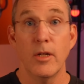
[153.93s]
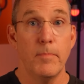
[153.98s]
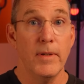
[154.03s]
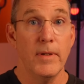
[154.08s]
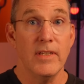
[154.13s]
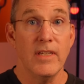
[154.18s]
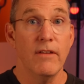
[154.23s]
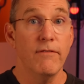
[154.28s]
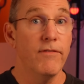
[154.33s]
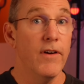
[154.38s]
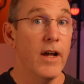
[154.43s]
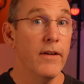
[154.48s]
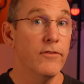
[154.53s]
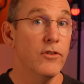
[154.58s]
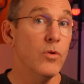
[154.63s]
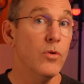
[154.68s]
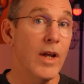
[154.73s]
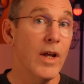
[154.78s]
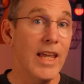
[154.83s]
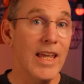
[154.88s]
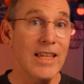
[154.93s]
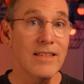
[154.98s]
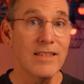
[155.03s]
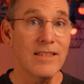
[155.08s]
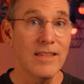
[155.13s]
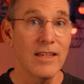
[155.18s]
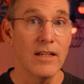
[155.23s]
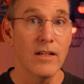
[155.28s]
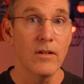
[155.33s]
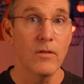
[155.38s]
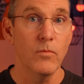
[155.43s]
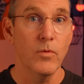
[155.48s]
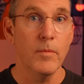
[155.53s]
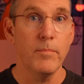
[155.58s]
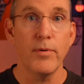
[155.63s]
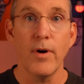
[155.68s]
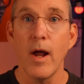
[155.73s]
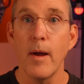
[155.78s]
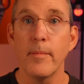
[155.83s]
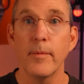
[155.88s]
GPT-5.2 Instant
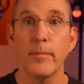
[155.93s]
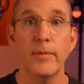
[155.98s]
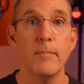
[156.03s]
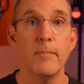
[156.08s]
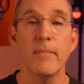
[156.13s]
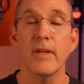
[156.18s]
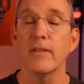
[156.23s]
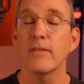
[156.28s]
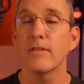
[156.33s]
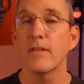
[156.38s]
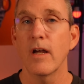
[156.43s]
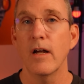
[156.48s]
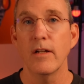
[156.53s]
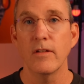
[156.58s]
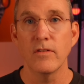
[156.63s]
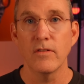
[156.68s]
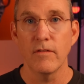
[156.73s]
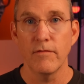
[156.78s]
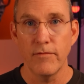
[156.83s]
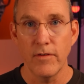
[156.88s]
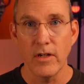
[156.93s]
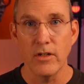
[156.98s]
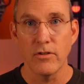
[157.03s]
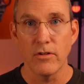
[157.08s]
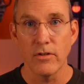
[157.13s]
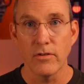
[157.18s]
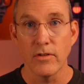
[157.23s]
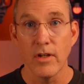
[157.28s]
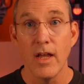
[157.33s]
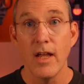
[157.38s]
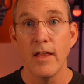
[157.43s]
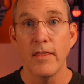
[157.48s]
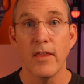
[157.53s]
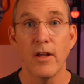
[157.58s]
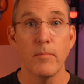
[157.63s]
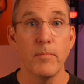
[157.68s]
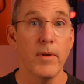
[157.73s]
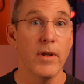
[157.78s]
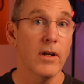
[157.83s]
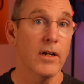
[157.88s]
would probably miss tons of features.
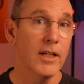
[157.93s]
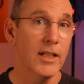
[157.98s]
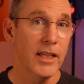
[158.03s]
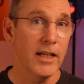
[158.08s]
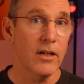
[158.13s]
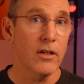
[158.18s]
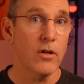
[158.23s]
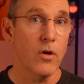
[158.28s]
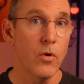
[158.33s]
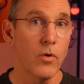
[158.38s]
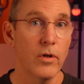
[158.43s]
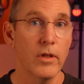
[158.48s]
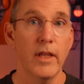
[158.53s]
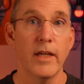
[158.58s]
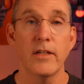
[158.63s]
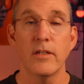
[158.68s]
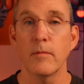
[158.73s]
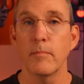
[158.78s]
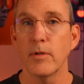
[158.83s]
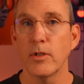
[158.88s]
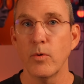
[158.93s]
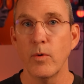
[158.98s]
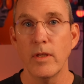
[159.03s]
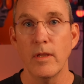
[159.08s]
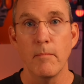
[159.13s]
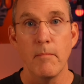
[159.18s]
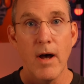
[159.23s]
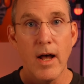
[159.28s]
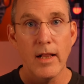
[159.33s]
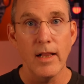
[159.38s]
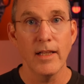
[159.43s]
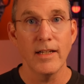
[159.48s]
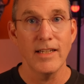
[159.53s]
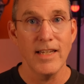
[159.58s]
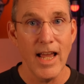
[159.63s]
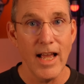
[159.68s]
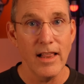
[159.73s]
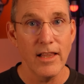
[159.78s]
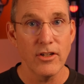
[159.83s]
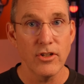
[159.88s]
There'd be a clear correlation between the model
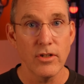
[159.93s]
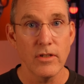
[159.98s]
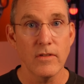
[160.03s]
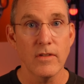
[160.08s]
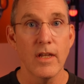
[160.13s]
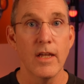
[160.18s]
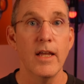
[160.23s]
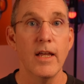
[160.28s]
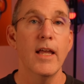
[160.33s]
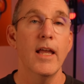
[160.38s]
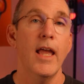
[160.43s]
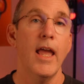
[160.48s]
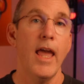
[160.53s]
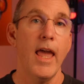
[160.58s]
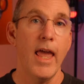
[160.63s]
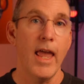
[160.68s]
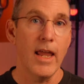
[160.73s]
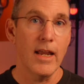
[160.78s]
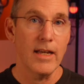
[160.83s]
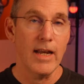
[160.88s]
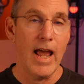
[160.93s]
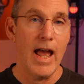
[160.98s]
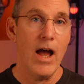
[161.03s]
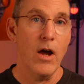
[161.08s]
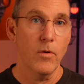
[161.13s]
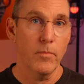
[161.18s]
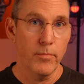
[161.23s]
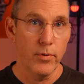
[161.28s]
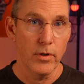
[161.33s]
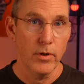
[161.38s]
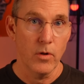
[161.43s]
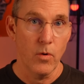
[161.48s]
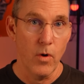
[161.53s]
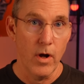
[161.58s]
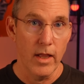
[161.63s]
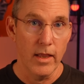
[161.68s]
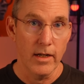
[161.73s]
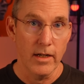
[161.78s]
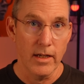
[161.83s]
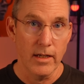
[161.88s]
intelligence and output
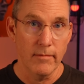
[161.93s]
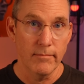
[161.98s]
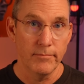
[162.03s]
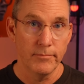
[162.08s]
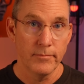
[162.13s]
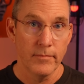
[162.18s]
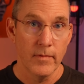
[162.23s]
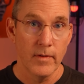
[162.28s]
quality.